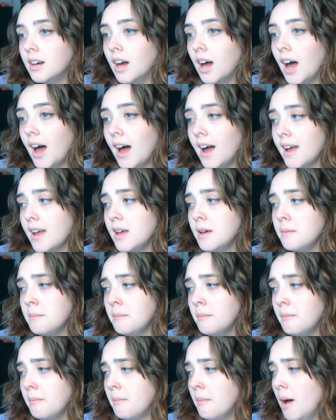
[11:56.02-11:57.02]
I
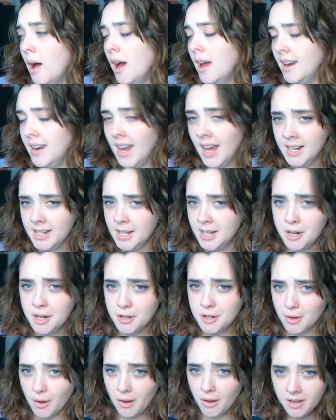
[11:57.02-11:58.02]
am nineteen
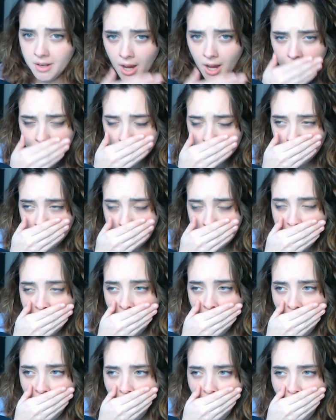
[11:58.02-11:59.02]
years old, excuse me,
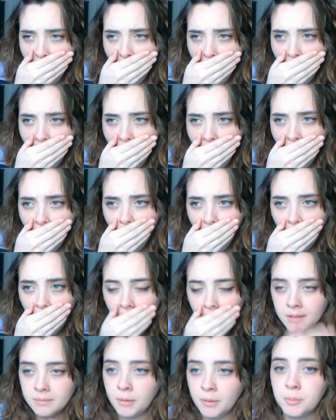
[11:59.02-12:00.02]

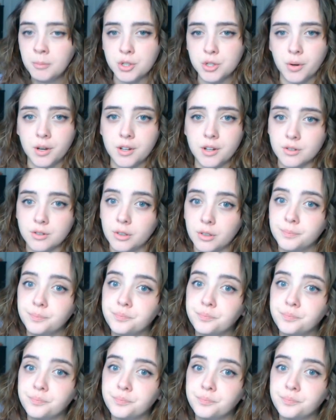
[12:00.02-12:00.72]
almost twenty years old.